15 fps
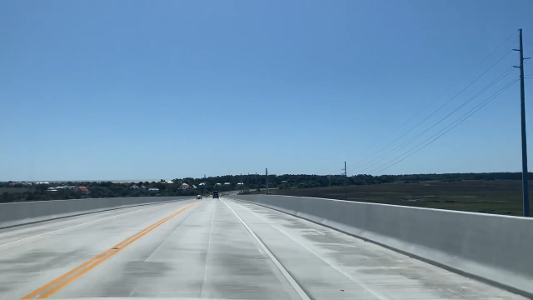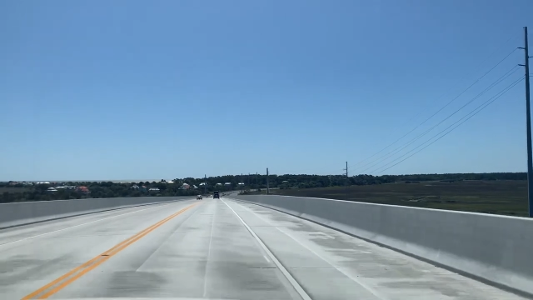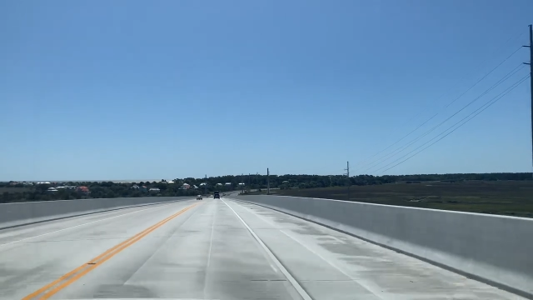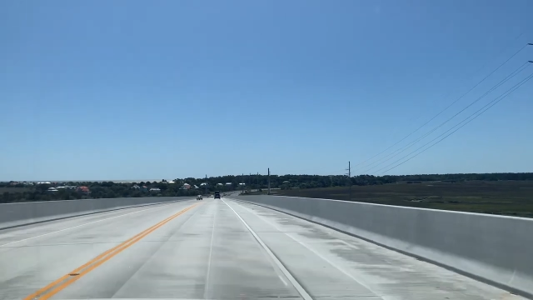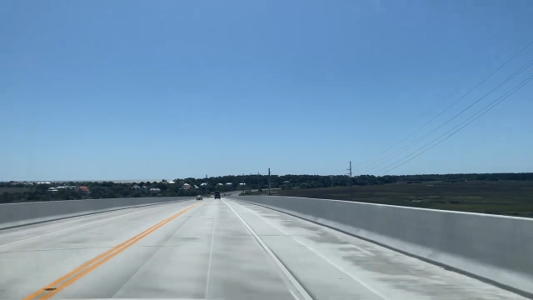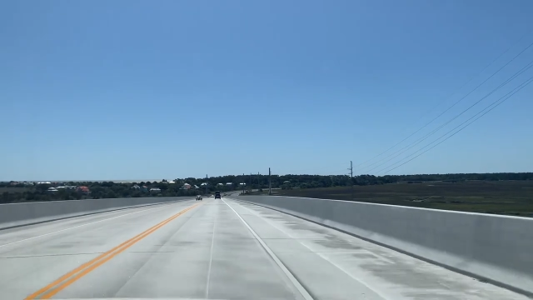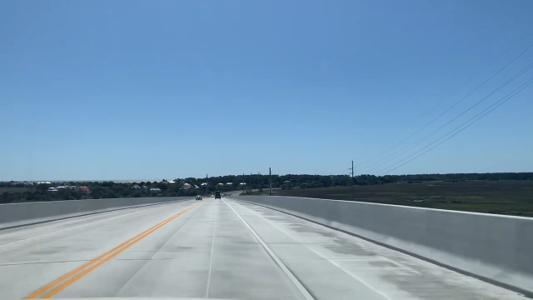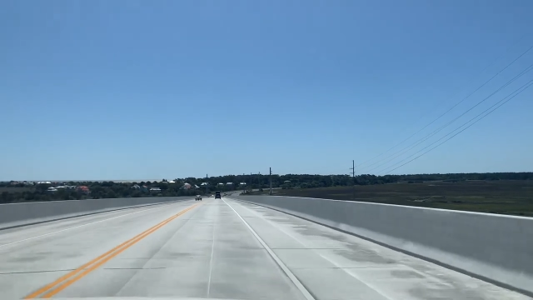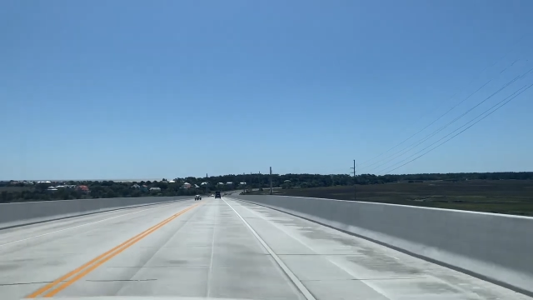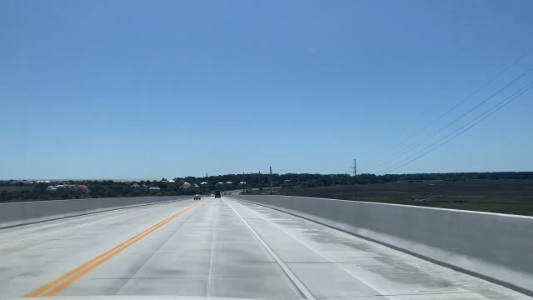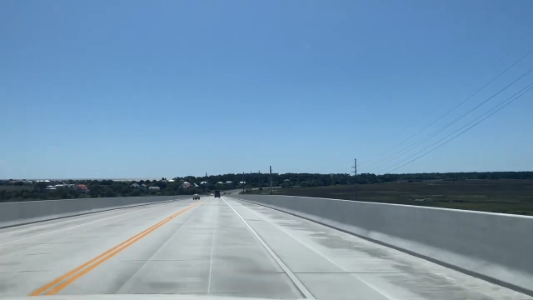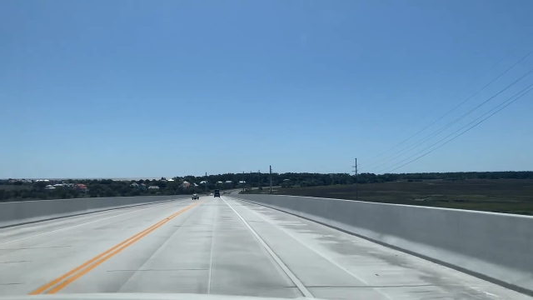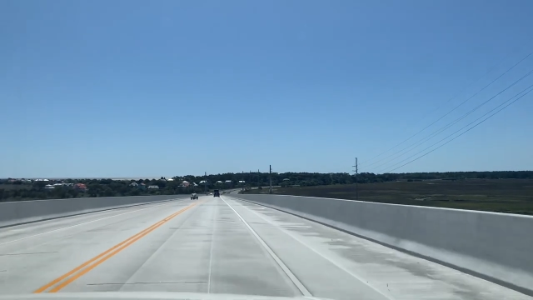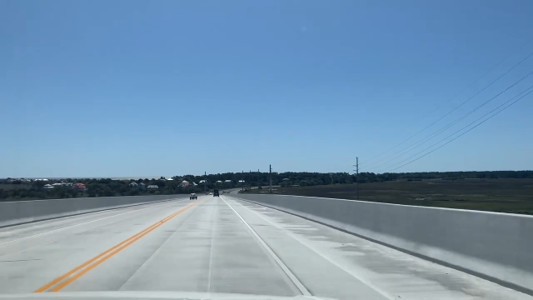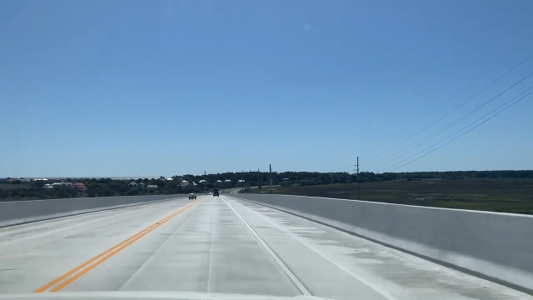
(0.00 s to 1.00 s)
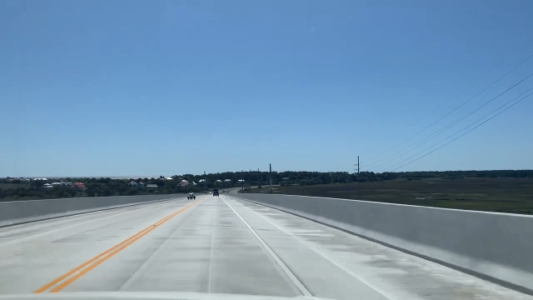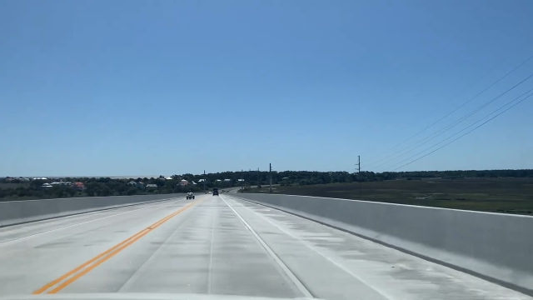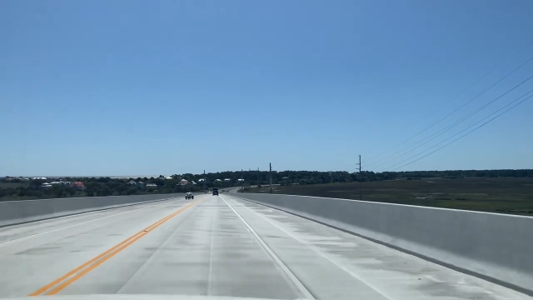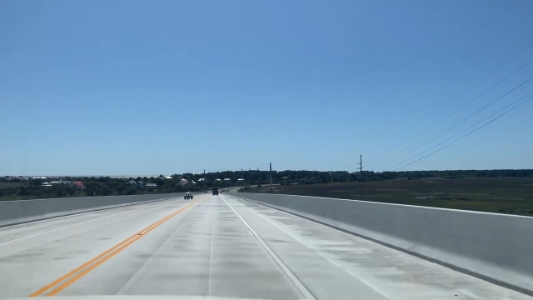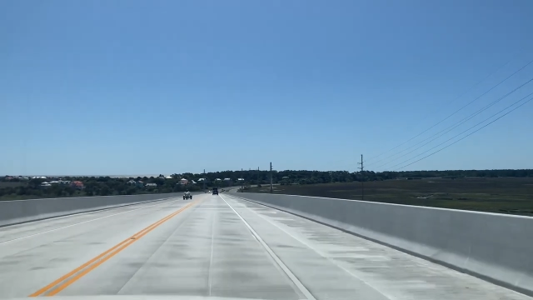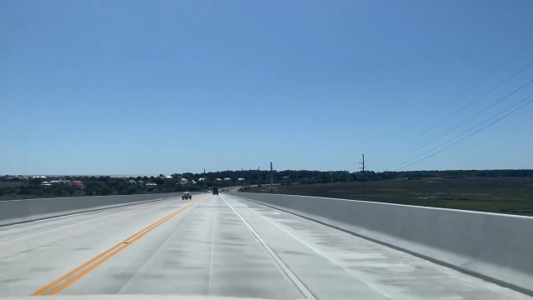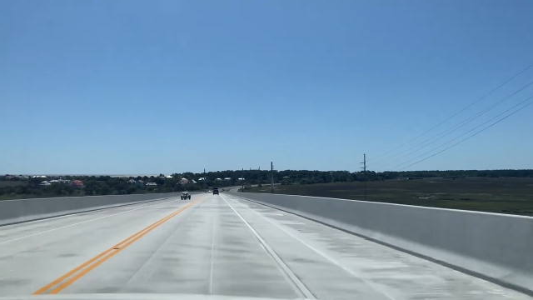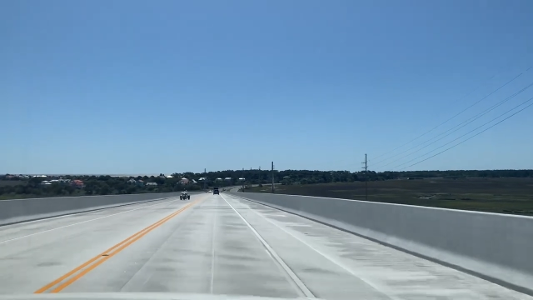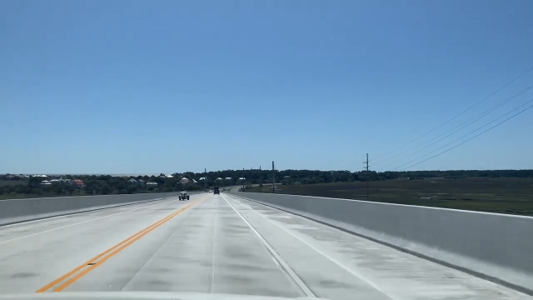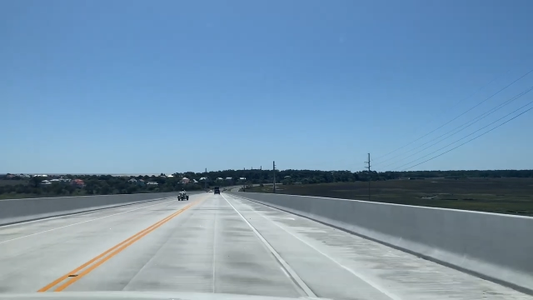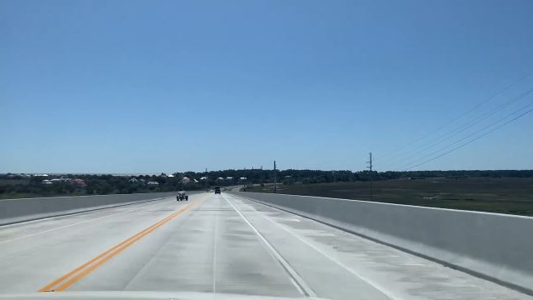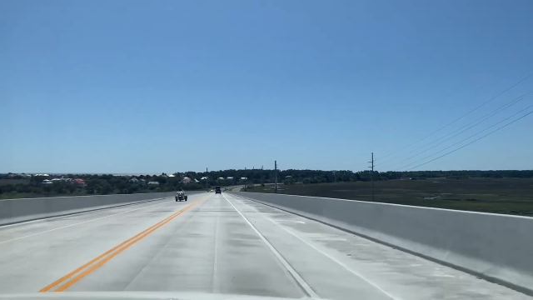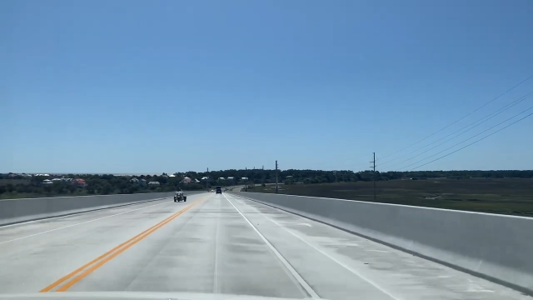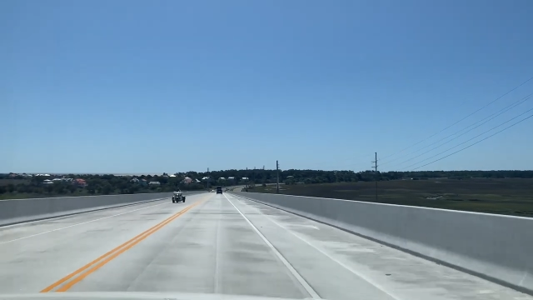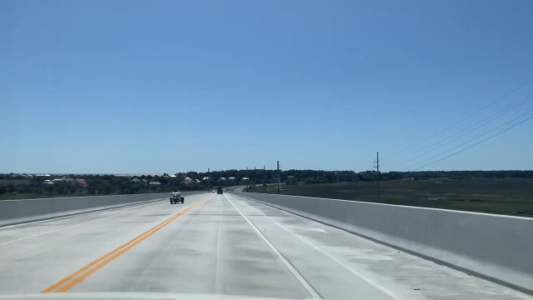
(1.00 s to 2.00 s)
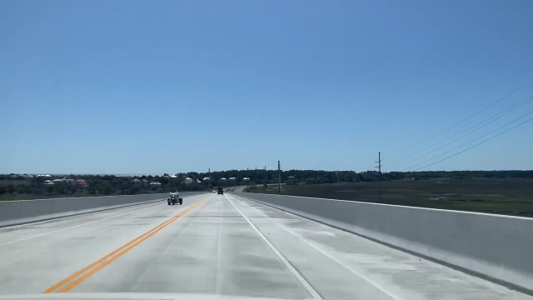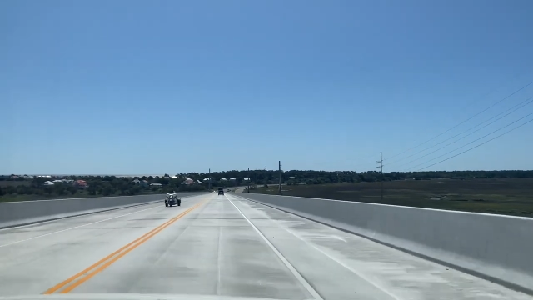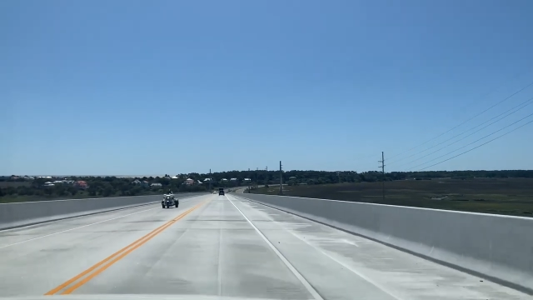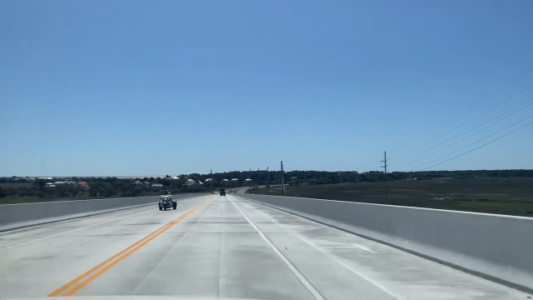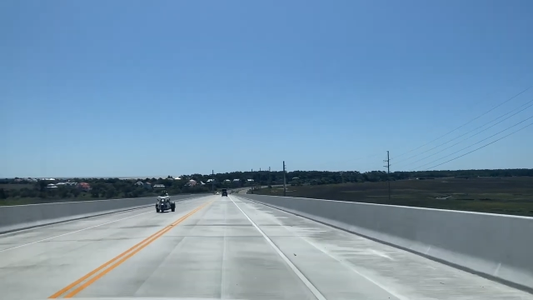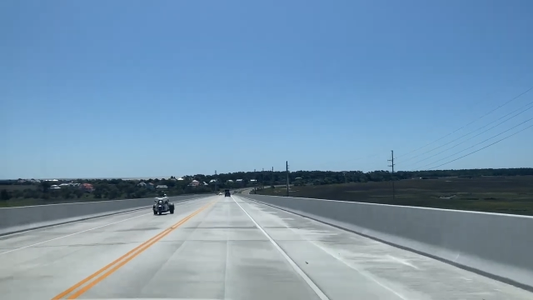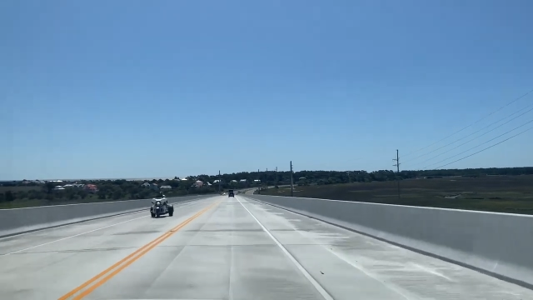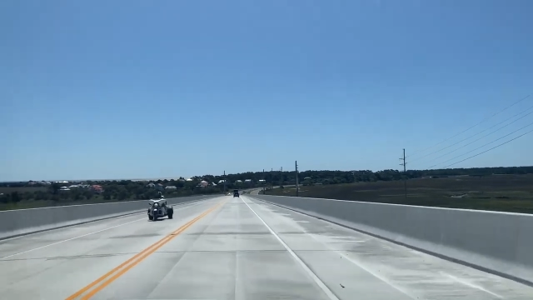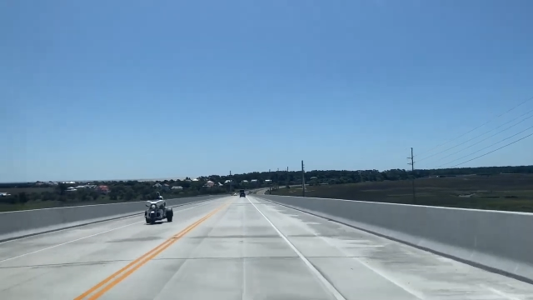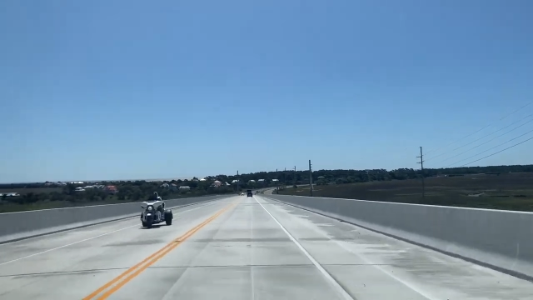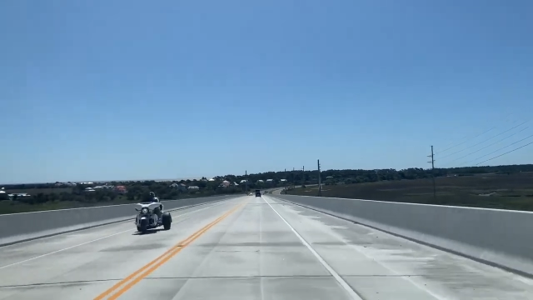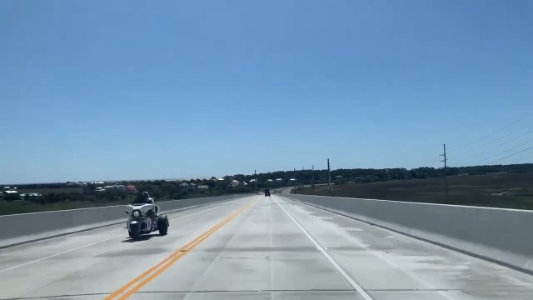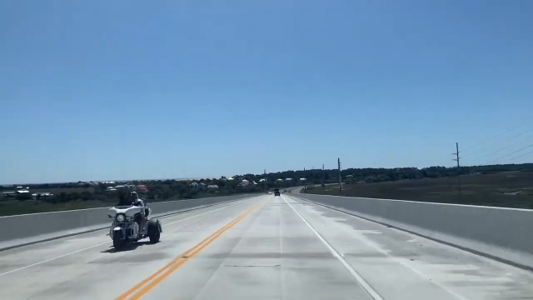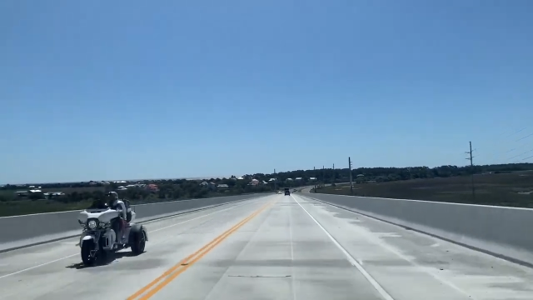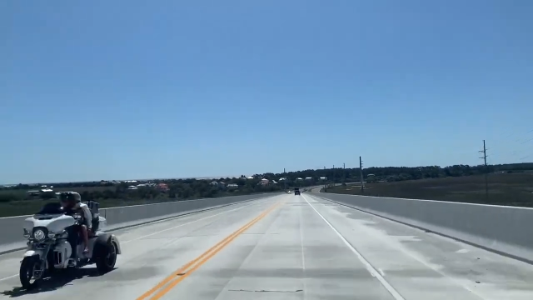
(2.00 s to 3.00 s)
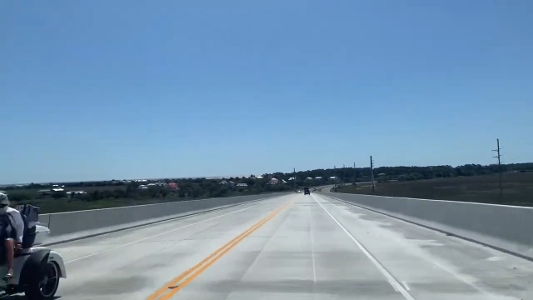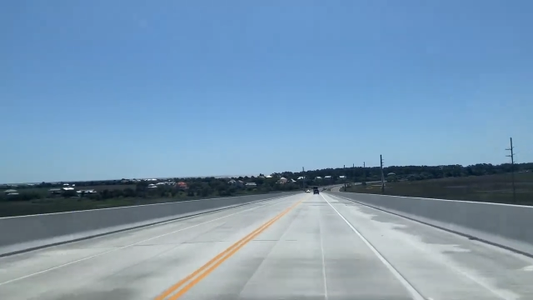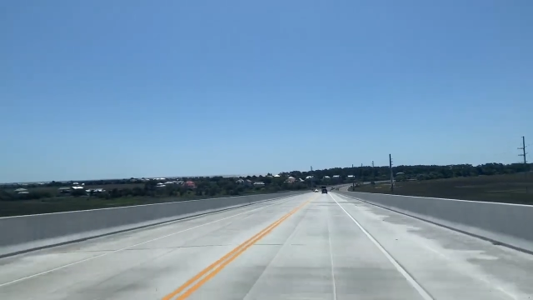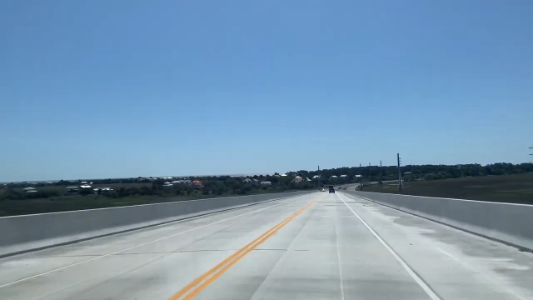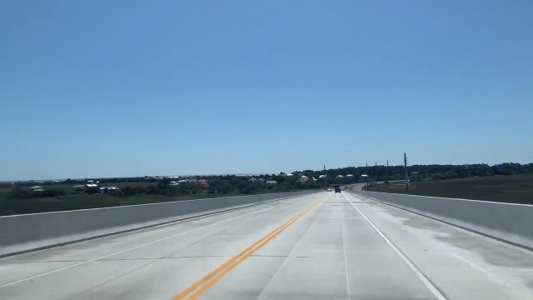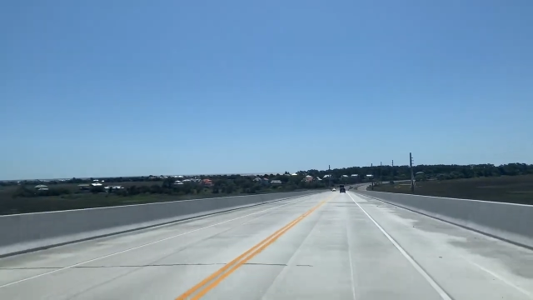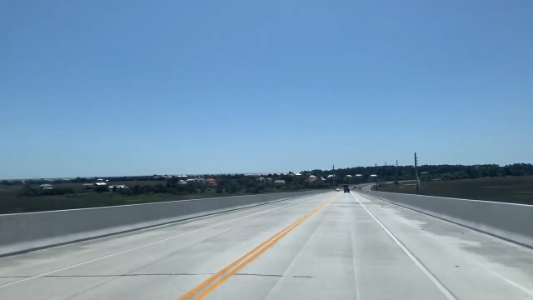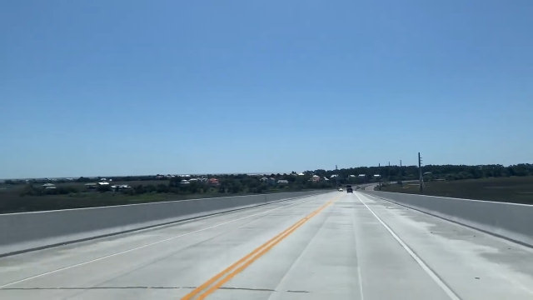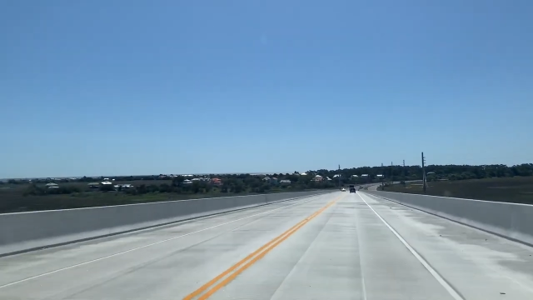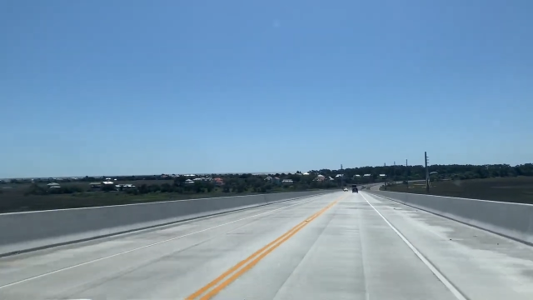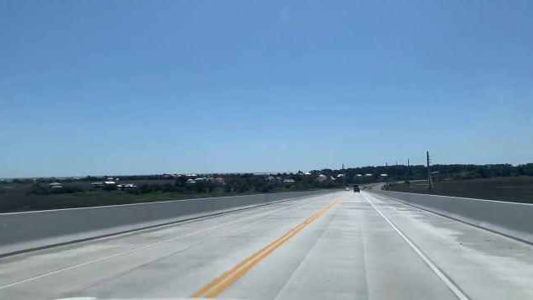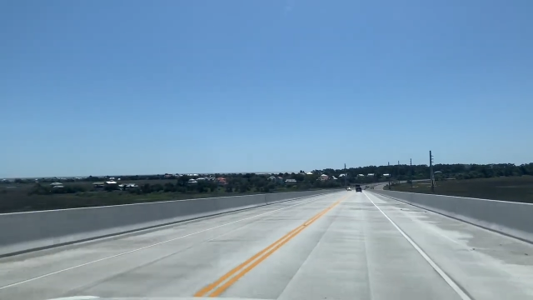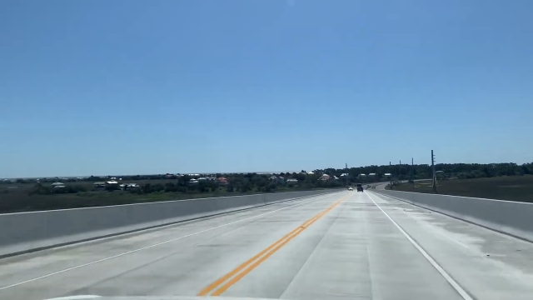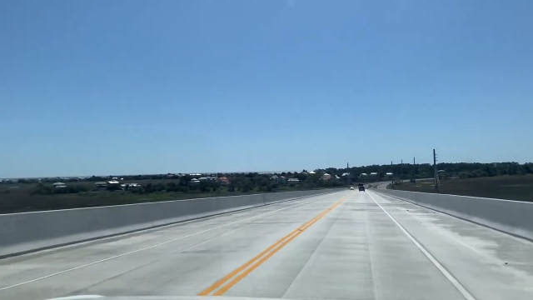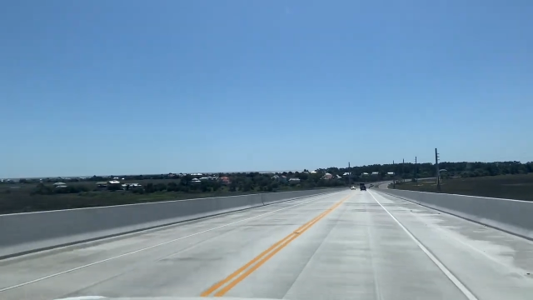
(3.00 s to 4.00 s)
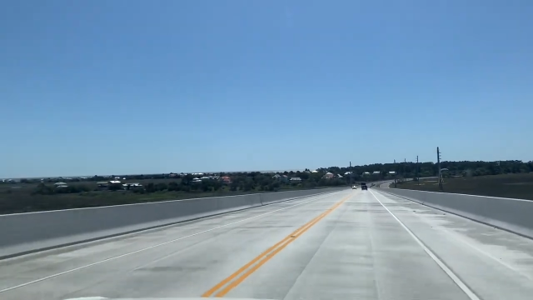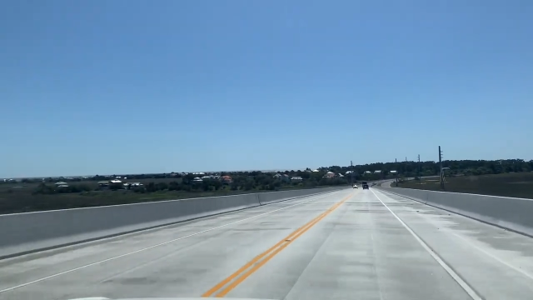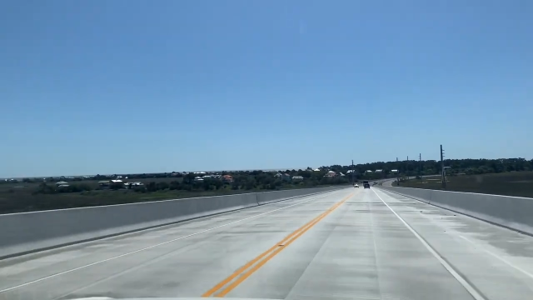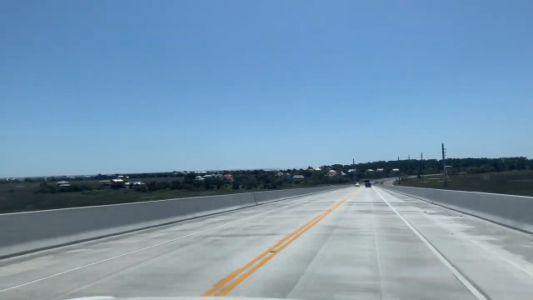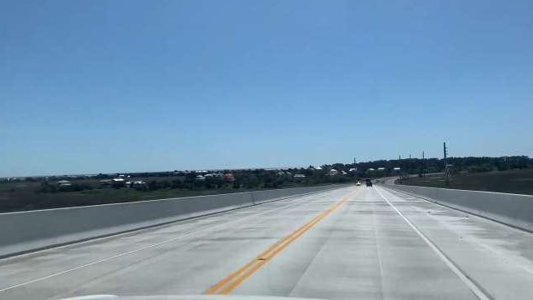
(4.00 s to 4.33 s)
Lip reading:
Nobody's mouth can be seen.